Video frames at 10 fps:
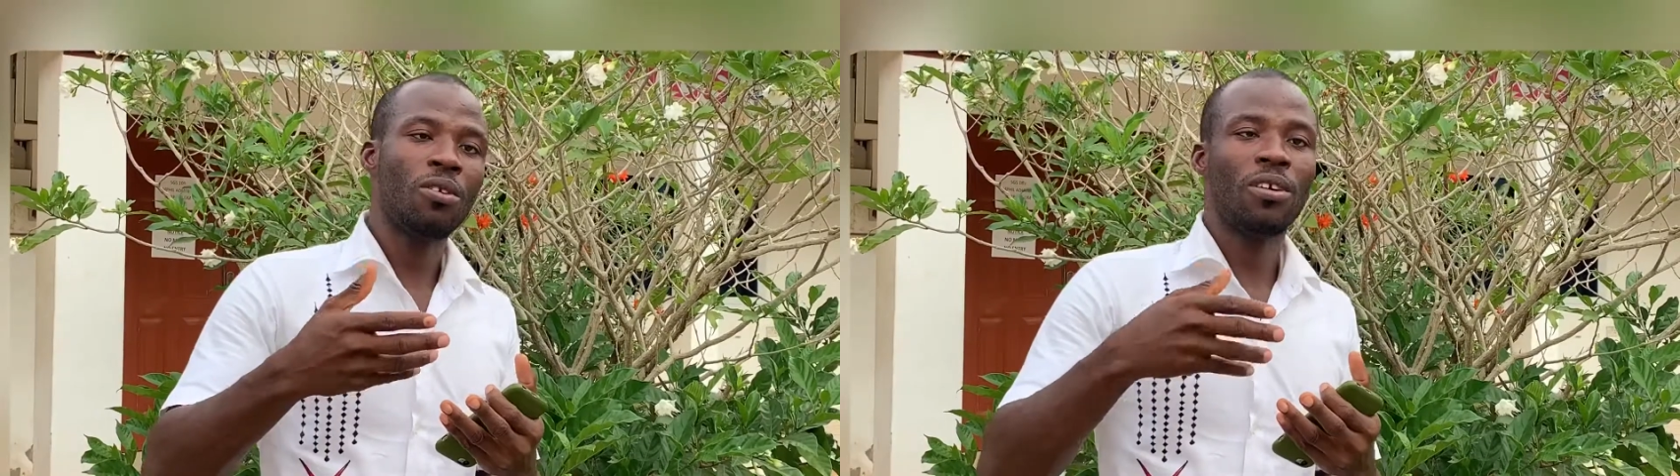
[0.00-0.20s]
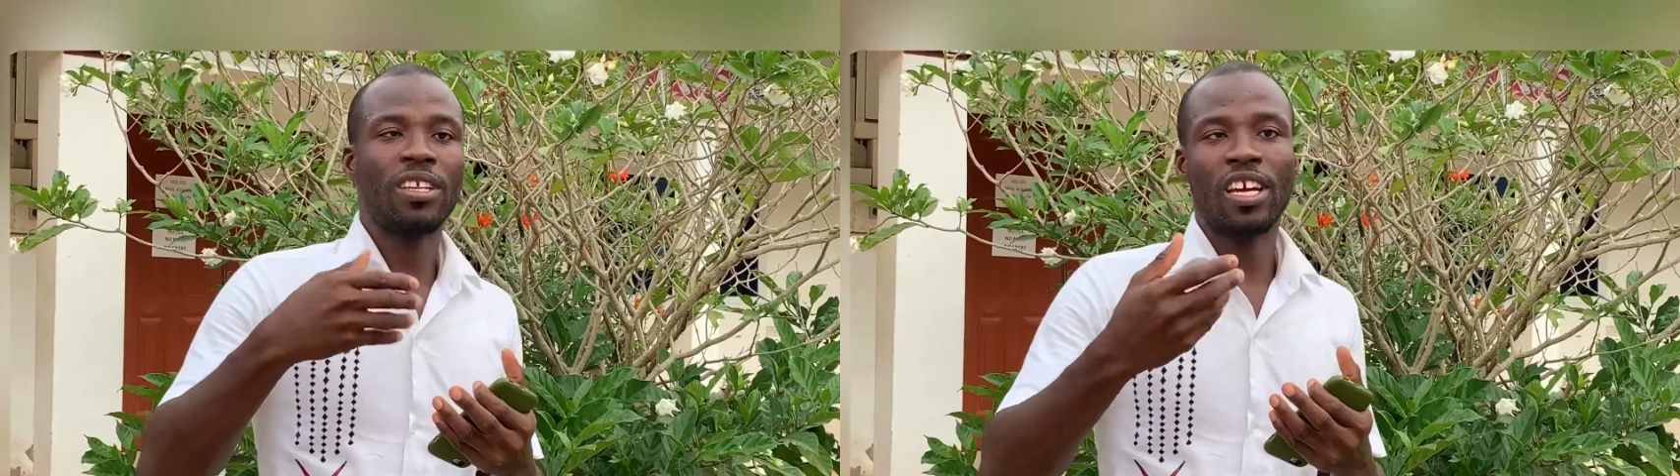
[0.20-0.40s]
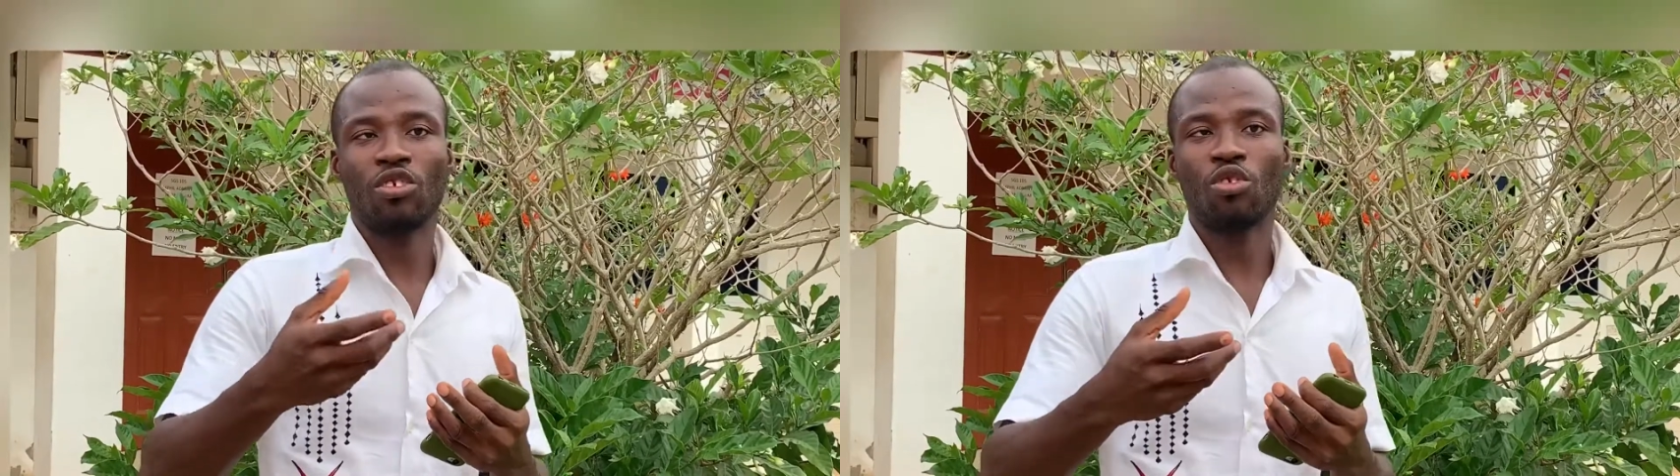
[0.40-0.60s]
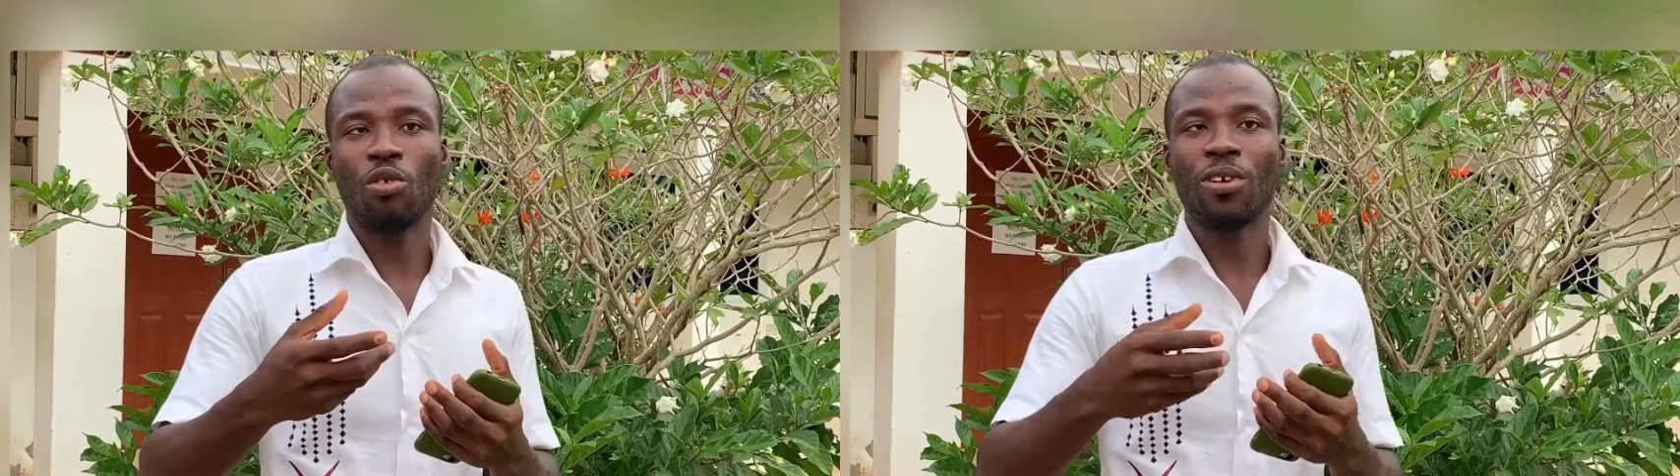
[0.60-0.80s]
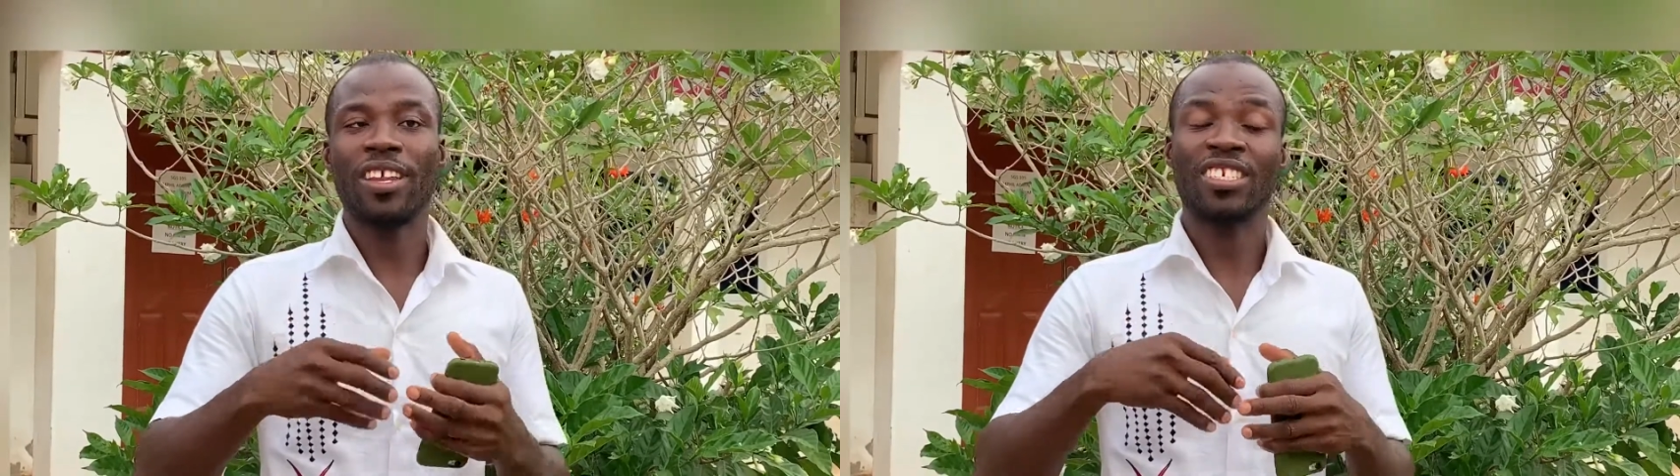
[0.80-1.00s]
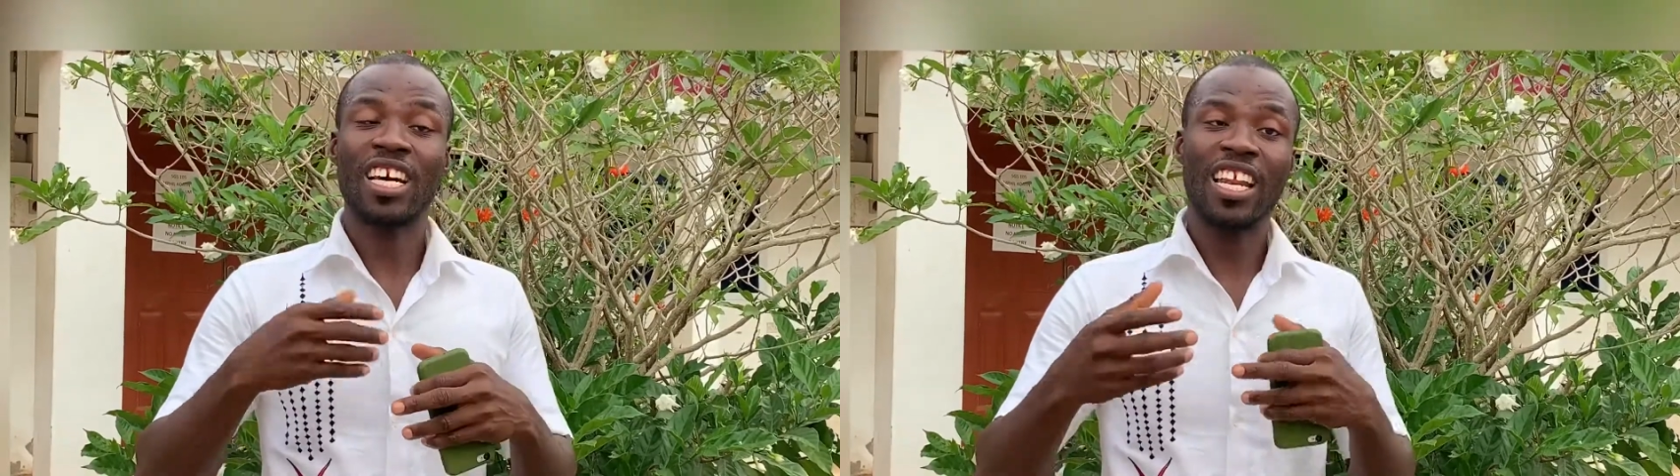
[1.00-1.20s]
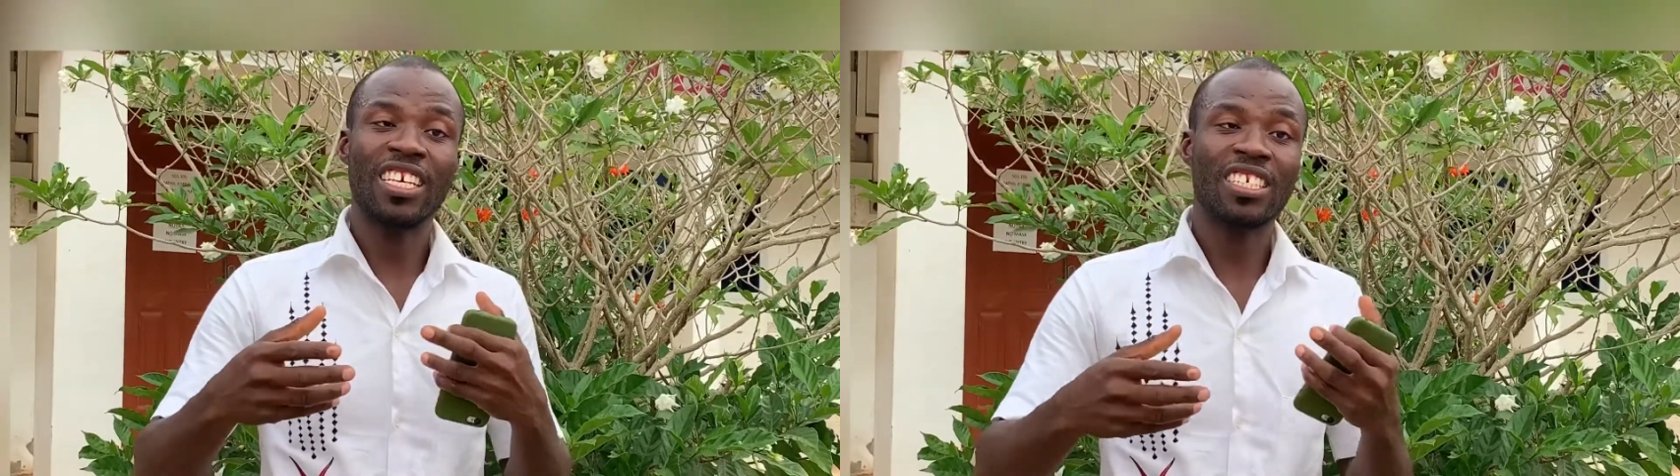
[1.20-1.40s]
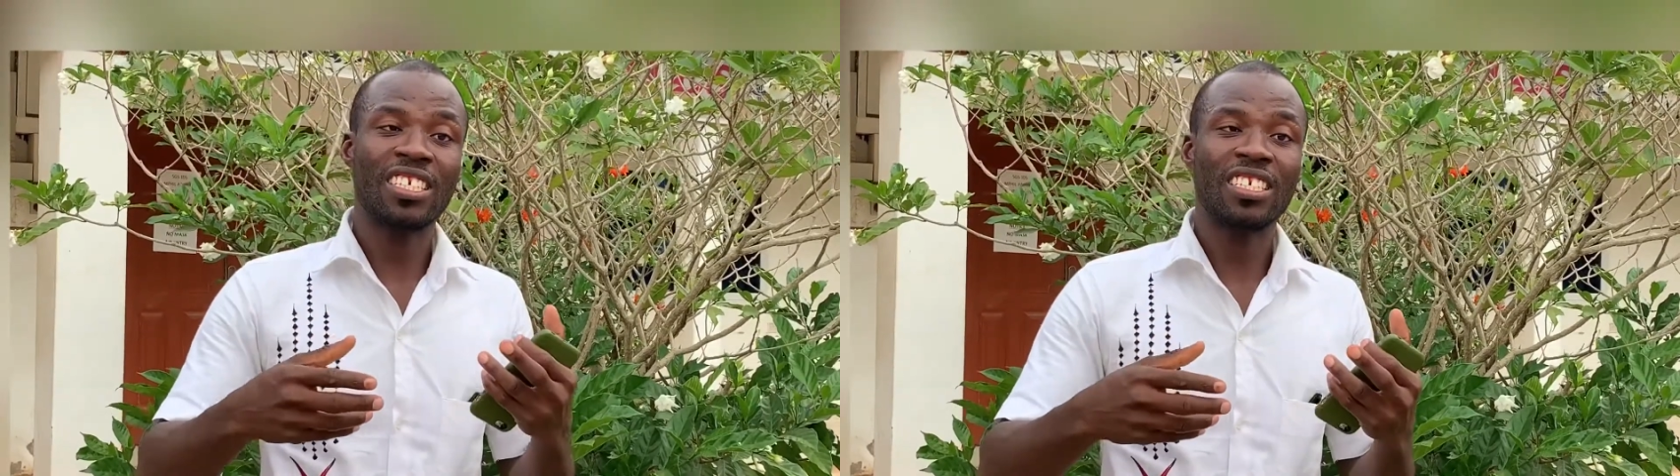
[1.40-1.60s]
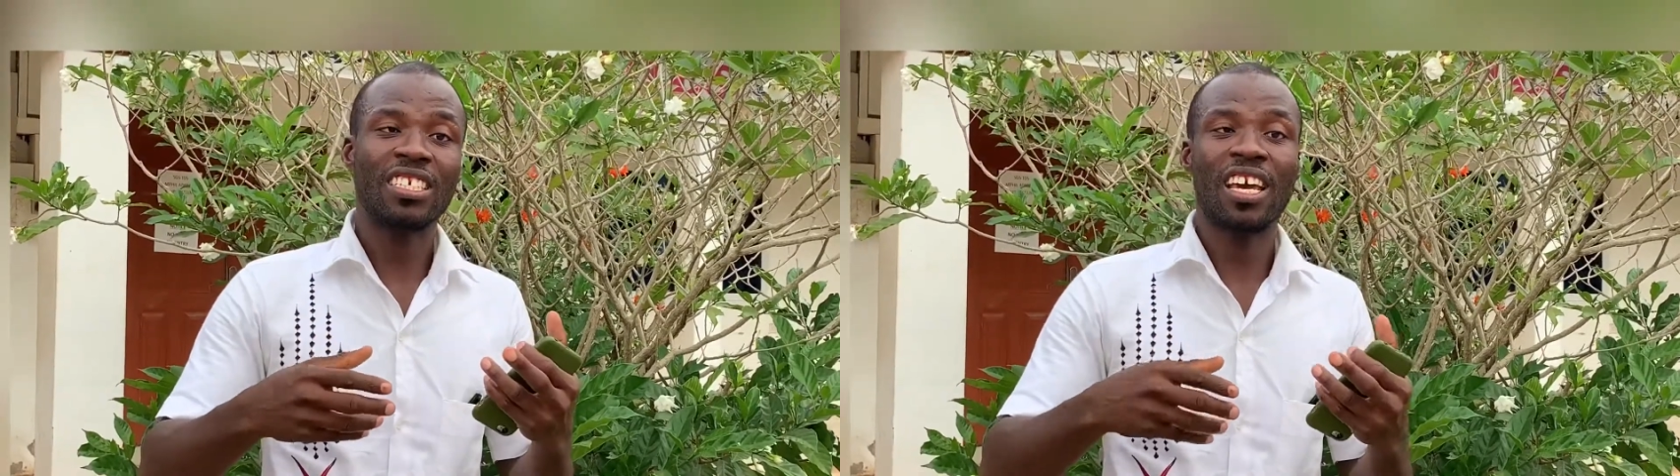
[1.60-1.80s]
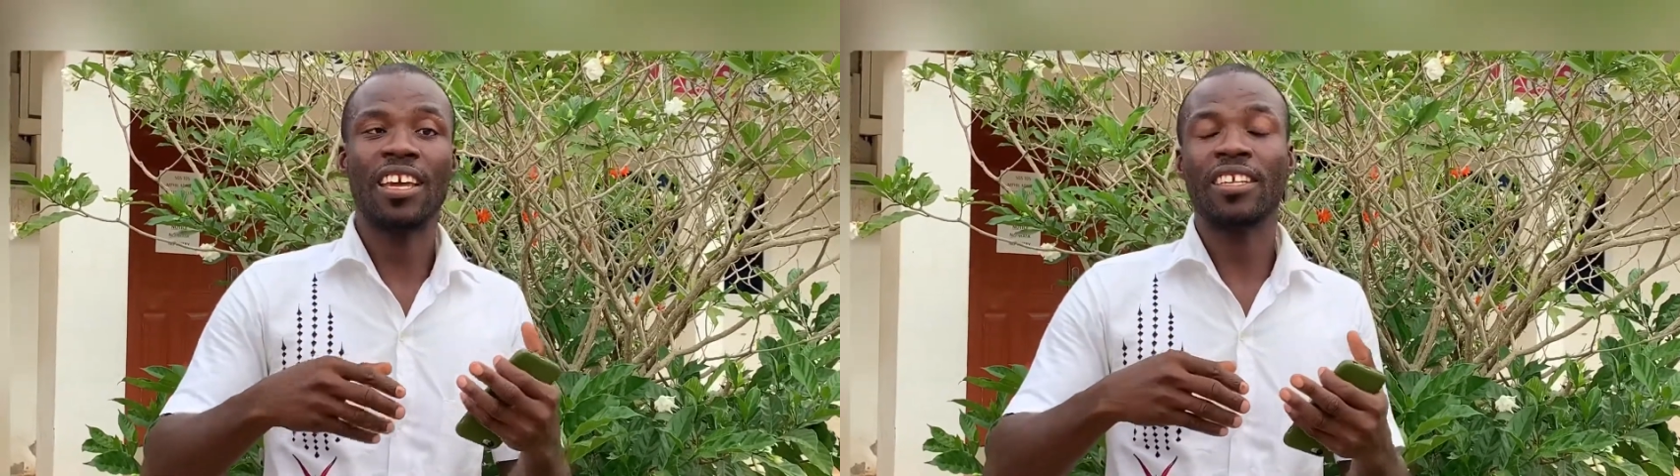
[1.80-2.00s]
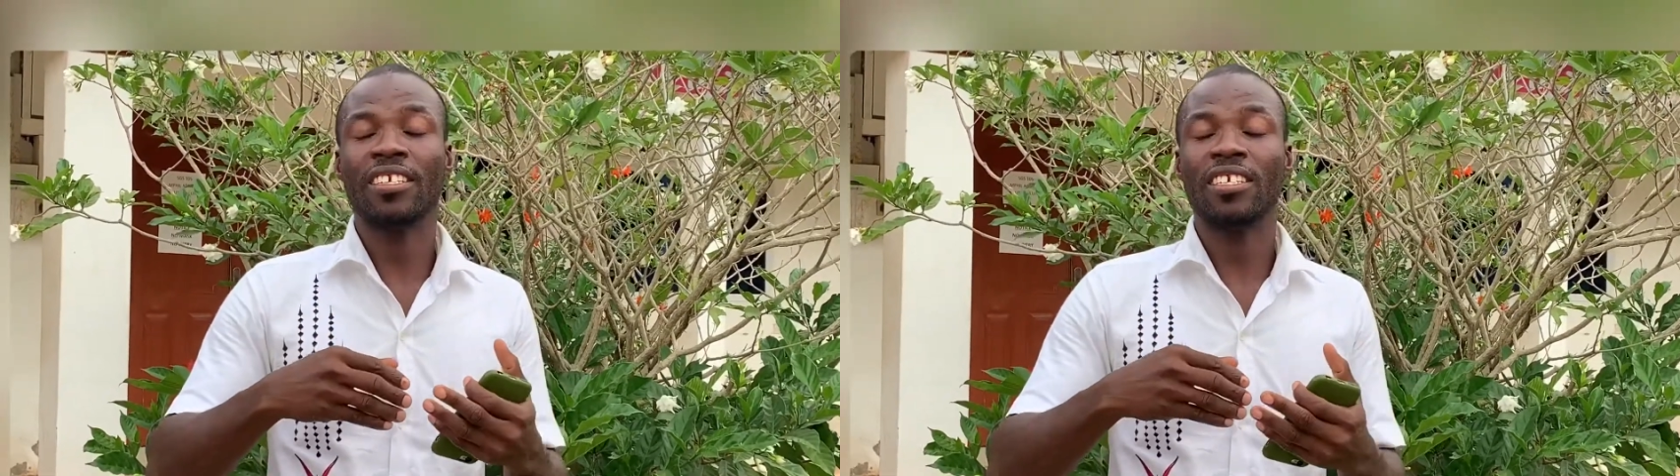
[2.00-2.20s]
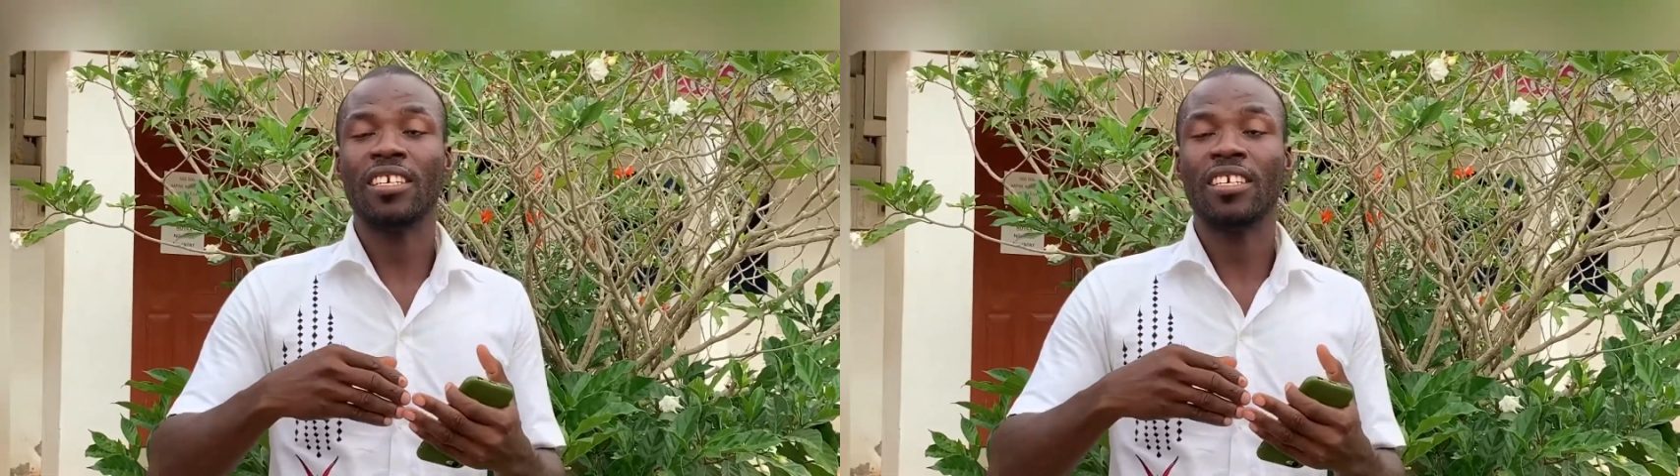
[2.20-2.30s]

their story, the challenges, and